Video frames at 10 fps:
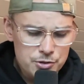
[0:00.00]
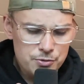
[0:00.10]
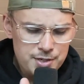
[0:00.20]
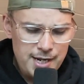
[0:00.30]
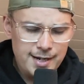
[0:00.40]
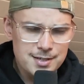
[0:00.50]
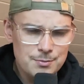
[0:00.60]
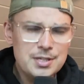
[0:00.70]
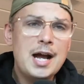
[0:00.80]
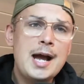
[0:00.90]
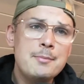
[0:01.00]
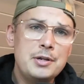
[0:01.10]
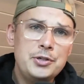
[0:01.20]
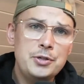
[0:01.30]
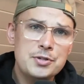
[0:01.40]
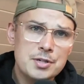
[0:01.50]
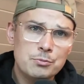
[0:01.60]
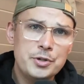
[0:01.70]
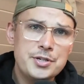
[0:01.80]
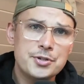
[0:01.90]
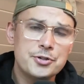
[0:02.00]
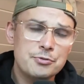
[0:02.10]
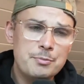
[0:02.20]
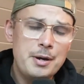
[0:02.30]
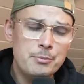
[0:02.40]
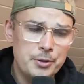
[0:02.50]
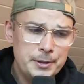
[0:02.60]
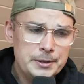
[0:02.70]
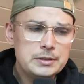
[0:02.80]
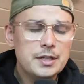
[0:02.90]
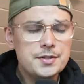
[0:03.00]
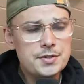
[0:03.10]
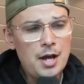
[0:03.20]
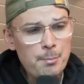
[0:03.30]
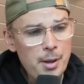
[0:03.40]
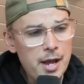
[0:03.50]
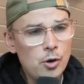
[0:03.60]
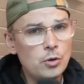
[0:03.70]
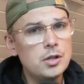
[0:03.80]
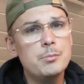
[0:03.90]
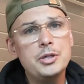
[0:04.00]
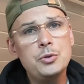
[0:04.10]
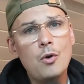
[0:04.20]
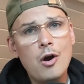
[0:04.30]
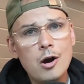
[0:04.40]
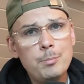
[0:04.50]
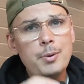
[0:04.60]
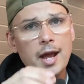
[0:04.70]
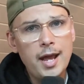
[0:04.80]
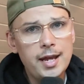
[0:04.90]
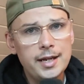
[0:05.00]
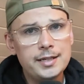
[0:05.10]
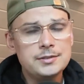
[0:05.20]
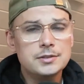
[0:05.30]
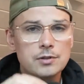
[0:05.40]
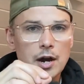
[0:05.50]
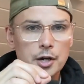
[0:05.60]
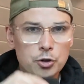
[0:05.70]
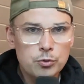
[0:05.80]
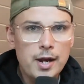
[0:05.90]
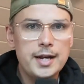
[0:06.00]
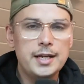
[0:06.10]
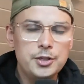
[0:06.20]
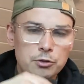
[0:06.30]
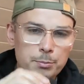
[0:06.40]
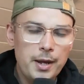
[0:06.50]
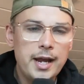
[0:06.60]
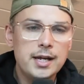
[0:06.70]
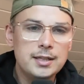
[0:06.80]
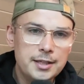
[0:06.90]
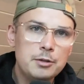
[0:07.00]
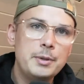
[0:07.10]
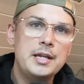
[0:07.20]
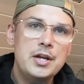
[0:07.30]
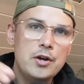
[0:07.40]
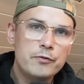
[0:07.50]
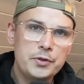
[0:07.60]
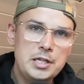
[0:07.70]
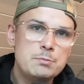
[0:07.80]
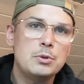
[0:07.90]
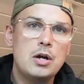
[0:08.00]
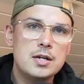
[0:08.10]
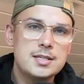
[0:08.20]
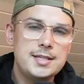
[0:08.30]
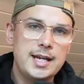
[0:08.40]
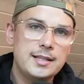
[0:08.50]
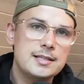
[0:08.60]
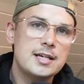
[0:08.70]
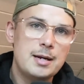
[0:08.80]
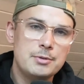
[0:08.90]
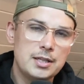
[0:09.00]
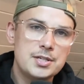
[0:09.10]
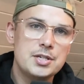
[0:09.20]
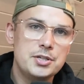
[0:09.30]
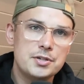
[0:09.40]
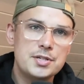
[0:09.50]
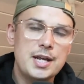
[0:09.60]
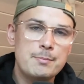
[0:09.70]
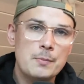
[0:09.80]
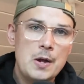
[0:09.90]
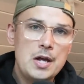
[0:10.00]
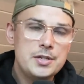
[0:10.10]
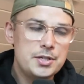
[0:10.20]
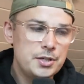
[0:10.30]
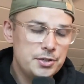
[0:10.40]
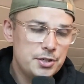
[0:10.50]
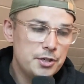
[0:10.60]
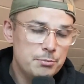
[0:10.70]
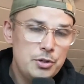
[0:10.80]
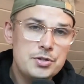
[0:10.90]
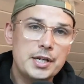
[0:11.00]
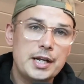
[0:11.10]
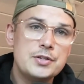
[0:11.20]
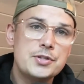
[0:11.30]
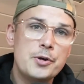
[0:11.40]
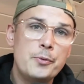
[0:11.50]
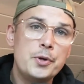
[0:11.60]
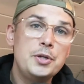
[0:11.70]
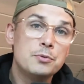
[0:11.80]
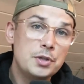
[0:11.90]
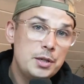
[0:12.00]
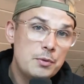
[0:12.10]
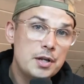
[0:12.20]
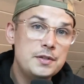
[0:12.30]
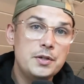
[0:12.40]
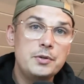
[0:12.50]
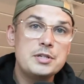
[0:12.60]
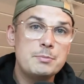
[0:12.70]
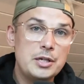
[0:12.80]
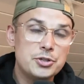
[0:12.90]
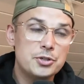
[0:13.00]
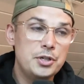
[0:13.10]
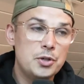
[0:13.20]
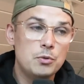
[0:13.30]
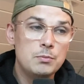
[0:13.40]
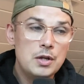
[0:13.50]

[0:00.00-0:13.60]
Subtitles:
take some time and do some research. Remember, this is not payola, but you are paying a credit. You're paying a little bit for these blogs to take the time to listen to your to your music. And so what you really want to do is make sure you don't